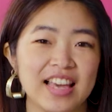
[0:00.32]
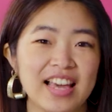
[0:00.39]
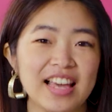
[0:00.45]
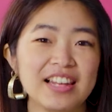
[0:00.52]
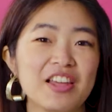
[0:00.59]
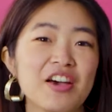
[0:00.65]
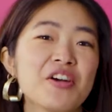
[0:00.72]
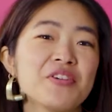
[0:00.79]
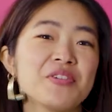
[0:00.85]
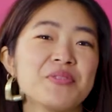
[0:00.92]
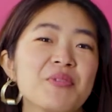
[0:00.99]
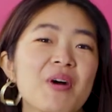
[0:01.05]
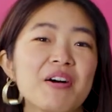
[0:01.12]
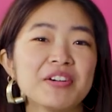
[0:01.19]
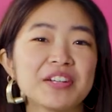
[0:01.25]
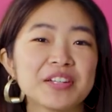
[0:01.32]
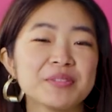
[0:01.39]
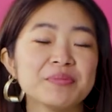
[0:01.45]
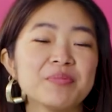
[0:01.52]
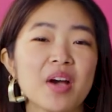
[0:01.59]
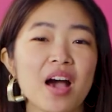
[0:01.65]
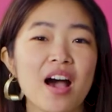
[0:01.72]
Hello,
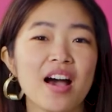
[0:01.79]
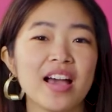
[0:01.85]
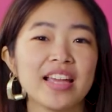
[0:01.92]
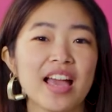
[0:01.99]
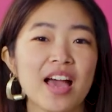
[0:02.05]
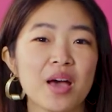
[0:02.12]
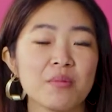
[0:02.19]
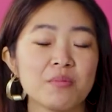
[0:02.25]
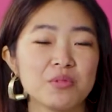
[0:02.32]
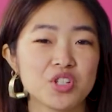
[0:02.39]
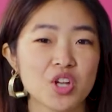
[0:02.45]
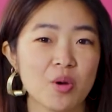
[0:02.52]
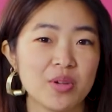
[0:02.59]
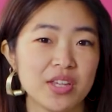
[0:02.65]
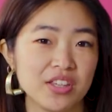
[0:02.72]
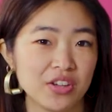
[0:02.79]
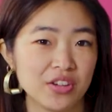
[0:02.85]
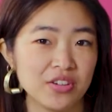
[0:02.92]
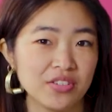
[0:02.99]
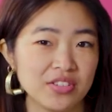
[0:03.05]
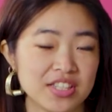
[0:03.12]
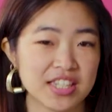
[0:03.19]
welcome. I am Joey
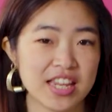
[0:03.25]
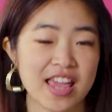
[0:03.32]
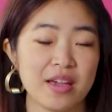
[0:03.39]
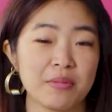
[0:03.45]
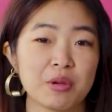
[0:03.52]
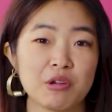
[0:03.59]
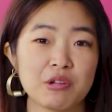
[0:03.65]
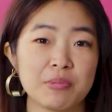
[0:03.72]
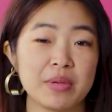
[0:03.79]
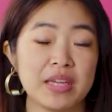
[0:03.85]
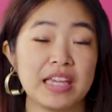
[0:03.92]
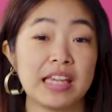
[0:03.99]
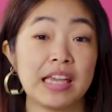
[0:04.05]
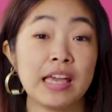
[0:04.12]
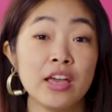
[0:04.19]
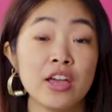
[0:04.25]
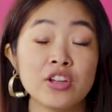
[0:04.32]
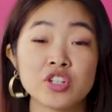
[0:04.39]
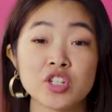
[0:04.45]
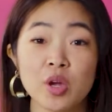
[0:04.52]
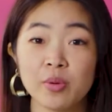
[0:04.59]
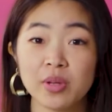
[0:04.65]
Yu. Today I'm going to be
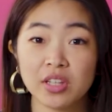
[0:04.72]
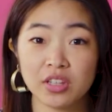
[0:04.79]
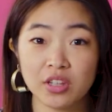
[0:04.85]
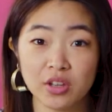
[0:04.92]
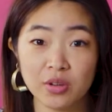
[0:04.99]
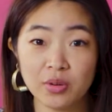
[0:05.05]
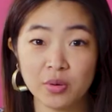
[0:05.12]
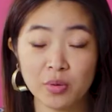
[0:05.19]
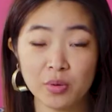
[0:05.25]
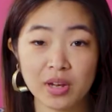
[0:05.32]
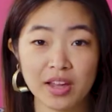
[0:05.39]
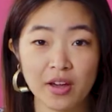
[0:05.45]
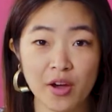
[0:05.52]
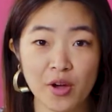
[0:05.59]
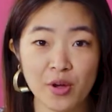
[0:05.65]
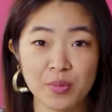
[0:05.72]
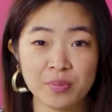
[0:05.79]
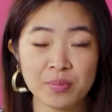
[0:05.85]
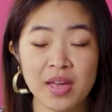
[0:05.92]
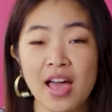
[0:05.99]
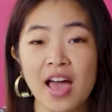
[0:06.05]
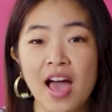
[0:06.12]
showing you all at
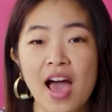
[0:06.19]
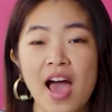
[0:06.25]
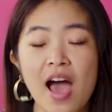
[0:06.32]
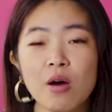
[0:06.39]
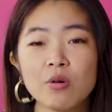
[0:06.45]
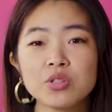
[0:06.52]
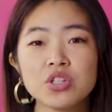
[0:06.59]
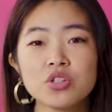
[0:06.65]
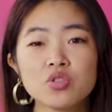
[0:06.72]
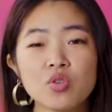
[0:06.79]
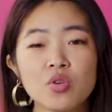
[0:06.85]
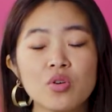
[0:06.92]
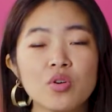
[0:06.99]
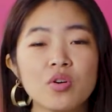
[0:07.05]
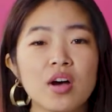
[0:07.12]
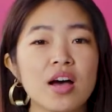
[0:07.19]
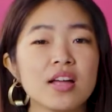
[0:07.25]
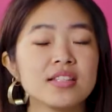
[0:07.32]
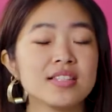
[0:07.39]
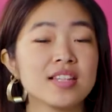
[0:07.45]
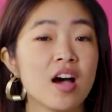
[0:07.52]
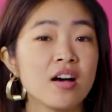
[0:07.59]
home how to draw a
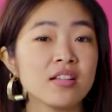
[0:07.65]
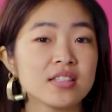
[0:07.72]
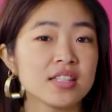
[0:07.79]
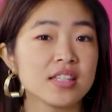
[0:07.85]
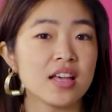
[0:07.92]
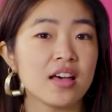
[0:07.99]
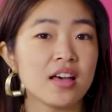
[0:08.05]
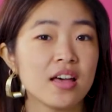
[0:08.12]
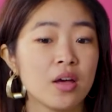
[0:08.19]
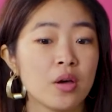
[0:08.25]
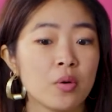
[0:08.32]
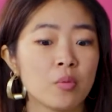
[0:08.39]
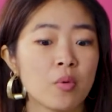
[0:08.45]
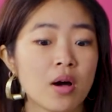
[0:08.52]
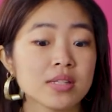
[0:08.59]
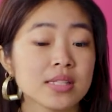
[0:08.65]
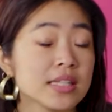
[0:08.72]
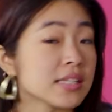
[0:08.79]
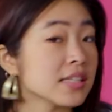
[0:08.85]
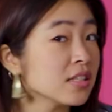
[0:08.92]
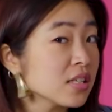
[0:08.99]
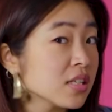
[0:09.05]
dancer whilst
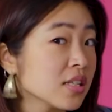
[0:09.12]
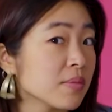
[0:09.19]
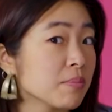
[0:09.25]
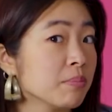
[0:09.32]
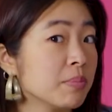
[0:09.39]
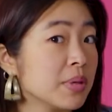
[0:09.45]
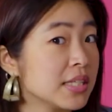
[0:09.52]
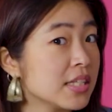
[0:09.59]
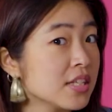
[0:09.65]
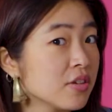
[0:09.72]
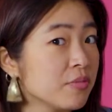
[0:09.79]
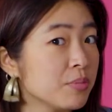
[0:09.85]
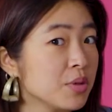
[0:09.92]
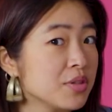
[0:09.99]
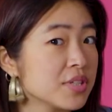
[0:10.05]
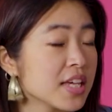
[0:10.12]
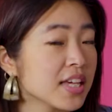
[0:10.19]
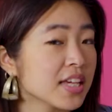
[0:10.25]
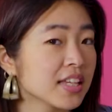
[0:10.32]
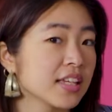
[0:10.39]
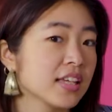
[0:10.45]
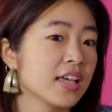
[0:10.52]
listening to some pieces of
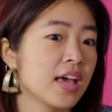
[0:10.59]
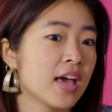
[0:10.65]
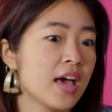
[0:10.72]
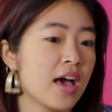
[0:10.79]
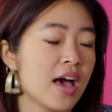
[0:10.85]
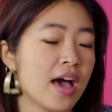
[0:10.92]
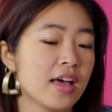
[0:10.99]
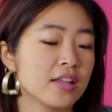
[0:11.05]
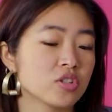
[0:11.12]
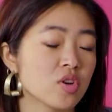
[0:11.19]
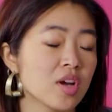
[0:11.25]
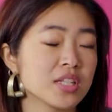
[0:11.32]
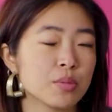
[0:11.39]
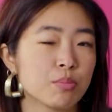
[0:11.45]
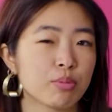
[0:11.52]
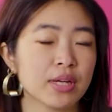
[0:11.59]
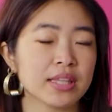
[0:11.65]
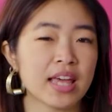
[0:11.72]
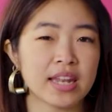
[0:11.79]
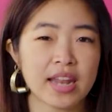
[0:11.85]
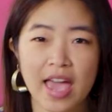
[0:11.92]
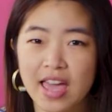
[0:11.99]
music and trying to bring
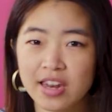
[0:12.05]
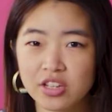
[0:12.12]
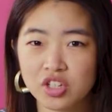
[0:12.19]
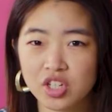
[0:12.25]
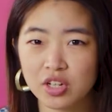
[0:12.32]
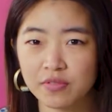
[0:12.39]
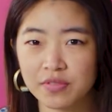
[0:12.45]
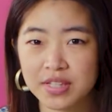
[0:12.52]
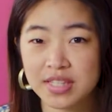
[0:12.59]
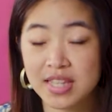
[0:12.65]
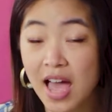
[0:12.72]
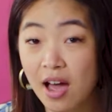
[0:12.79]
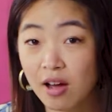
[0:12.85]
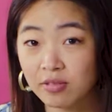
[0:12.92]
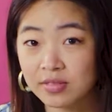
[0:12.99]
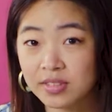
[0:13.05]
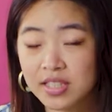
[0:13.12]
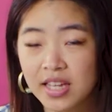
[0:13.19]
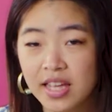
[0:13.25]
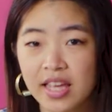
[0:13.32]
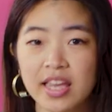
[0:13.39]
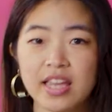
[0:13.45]
that energy of the sound
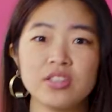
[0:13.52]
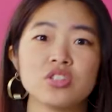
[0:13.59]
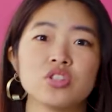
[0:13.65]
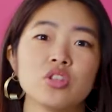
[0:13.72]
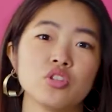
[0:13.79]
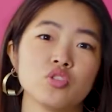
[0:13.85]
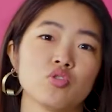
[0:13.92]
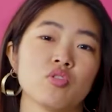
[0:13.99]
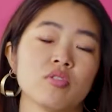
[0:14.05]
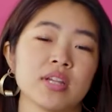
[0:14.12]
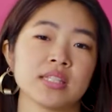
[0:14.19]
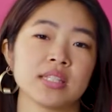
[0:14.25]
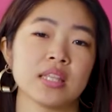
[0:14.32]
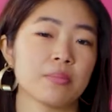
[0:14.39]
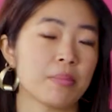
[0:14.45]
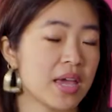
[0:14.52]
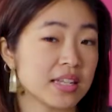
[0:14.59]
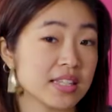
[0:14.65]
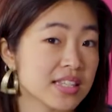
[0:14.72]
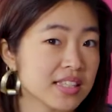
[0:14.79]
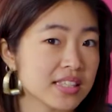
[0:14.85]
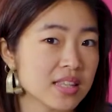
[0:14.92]
into the drawings and the
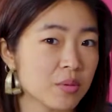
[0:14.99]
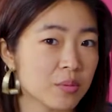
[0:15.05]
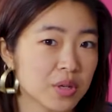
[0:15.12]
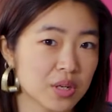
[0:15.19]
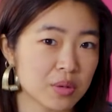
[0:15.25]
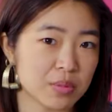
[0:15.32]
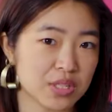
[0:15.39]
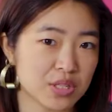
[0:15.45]
paintings that we're going to be